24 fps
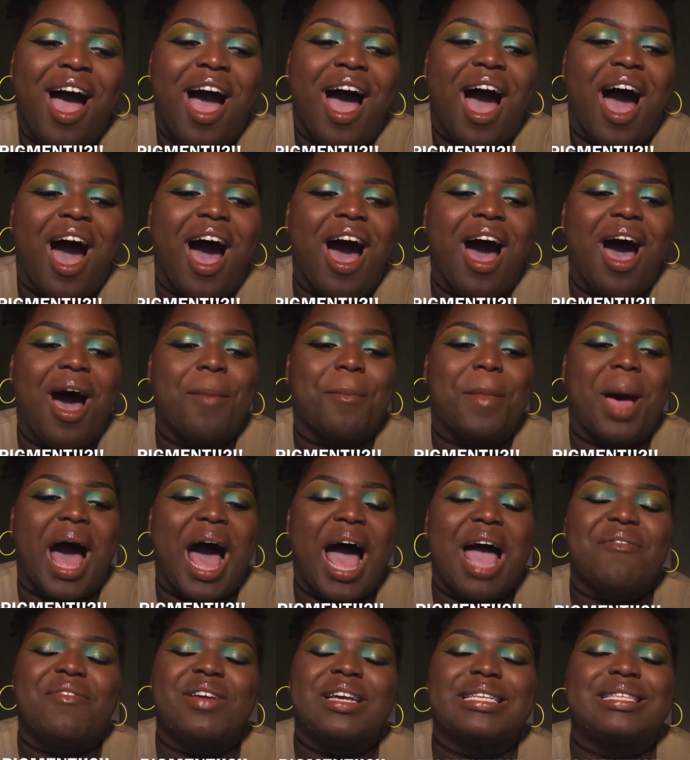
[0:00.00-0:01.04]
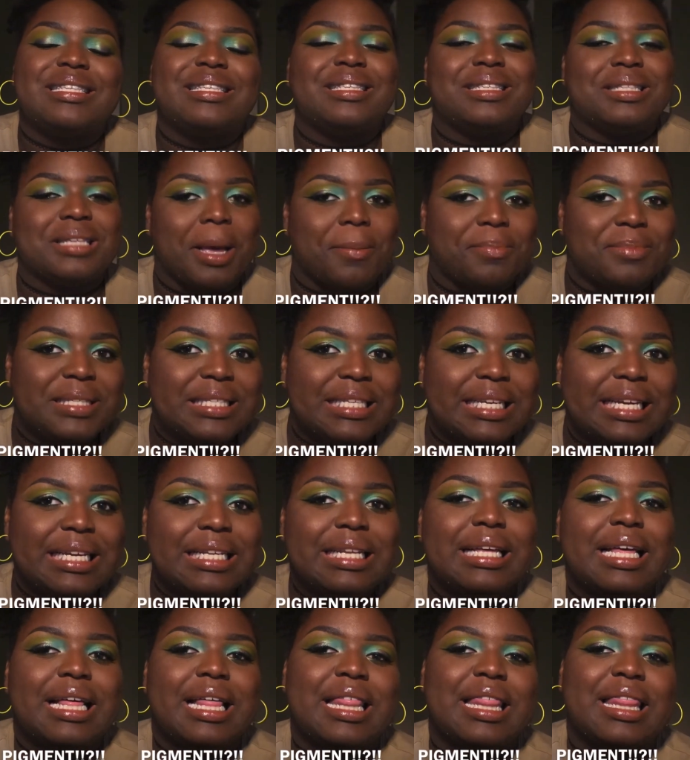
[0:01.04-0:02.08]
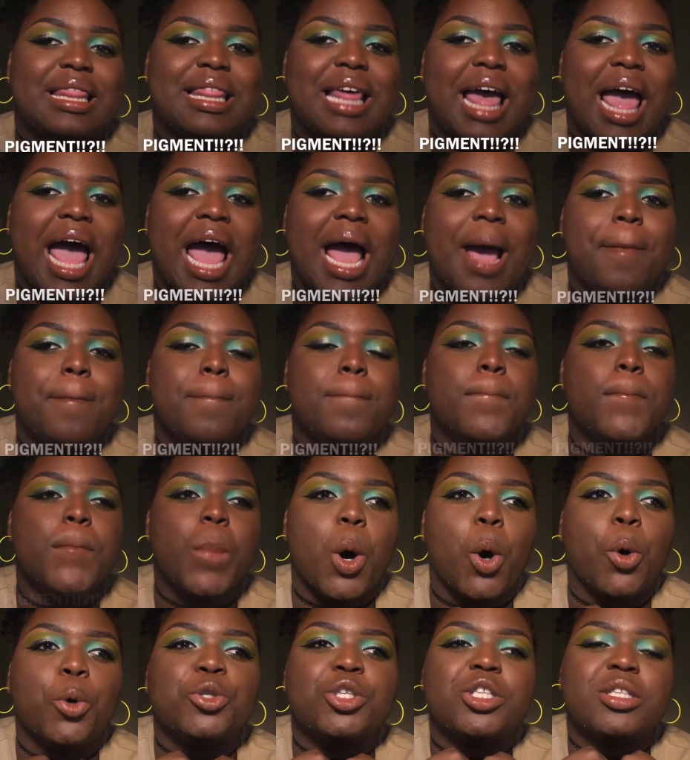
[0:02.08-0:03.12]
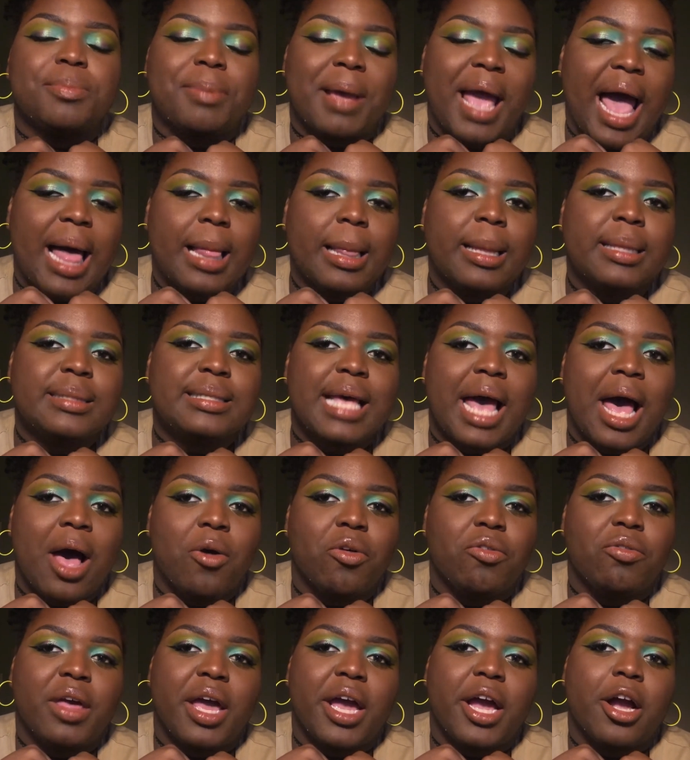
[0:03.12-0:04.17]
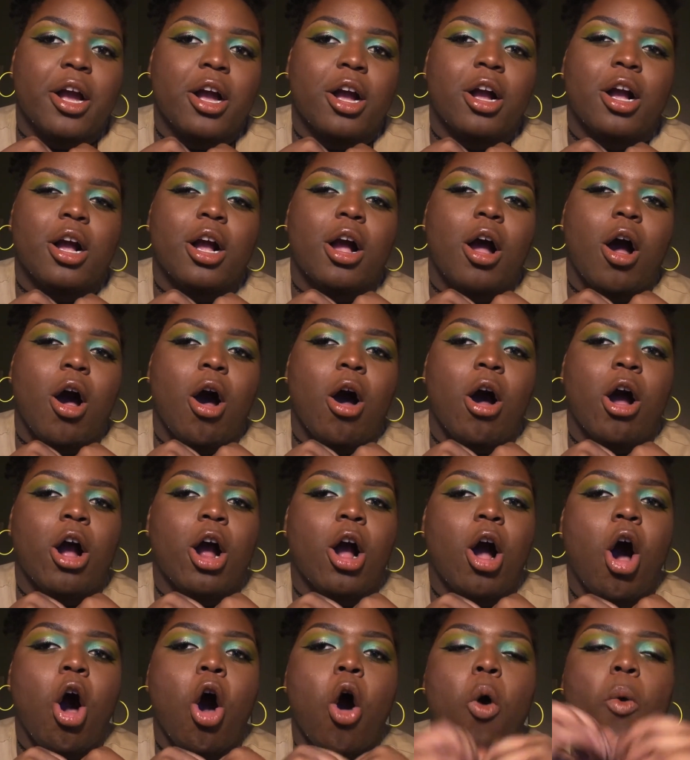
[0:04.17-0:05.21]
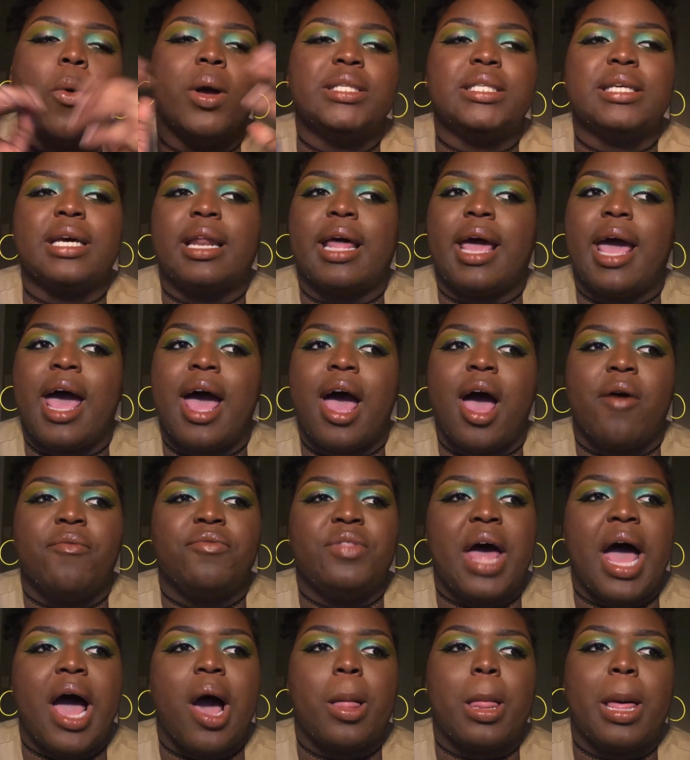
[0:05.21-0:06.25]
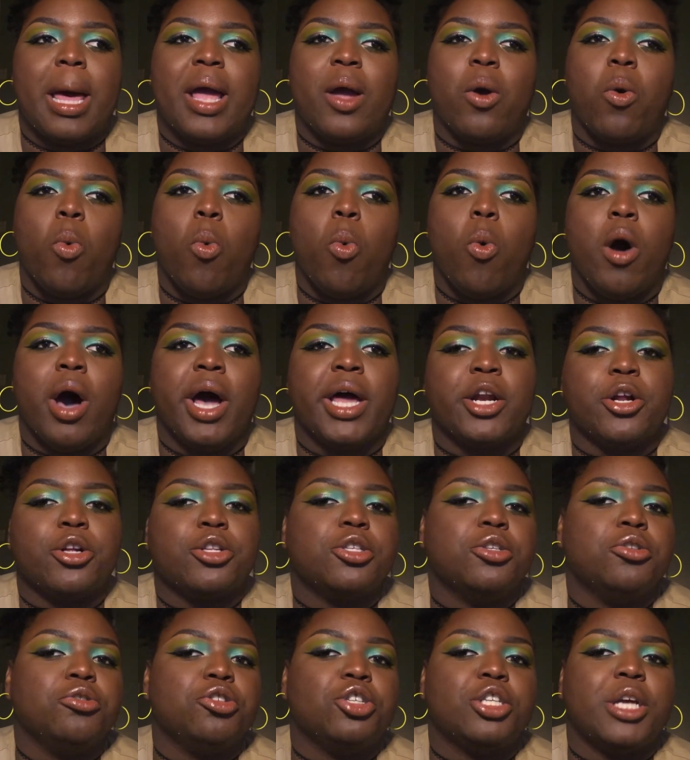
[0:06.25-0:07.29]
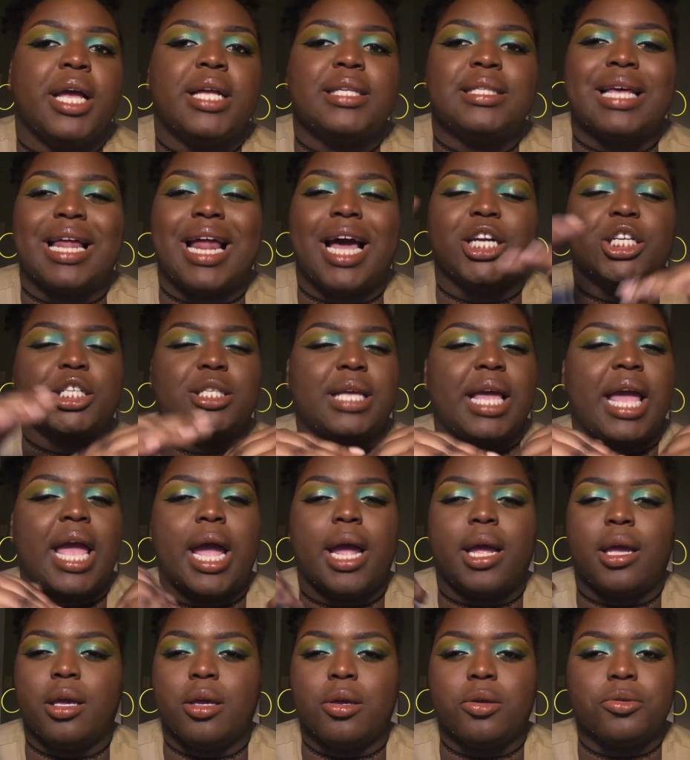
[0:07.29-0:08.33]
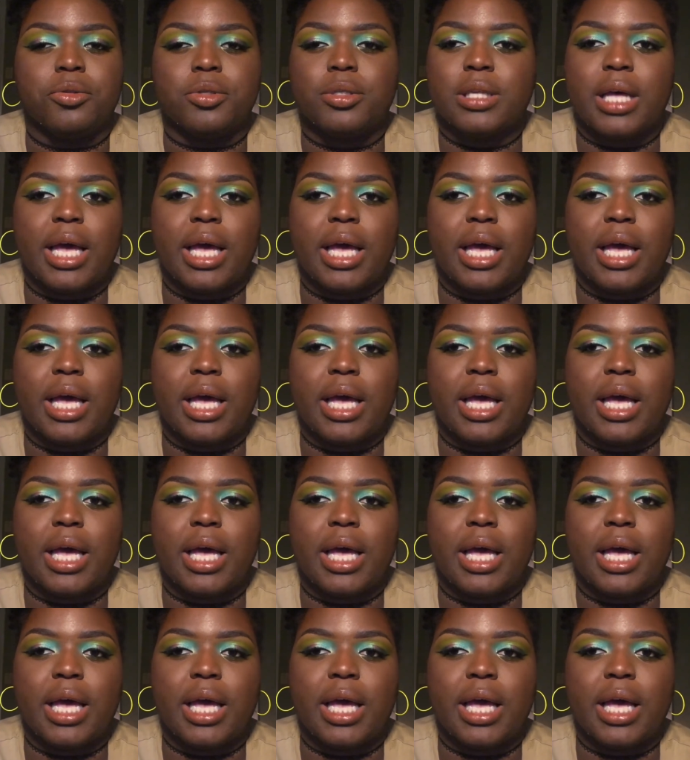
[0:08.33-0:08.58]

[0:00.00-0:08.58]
I've accepted that most palettes out there are always gonna have that like 1 or 2 shades that I just can't use.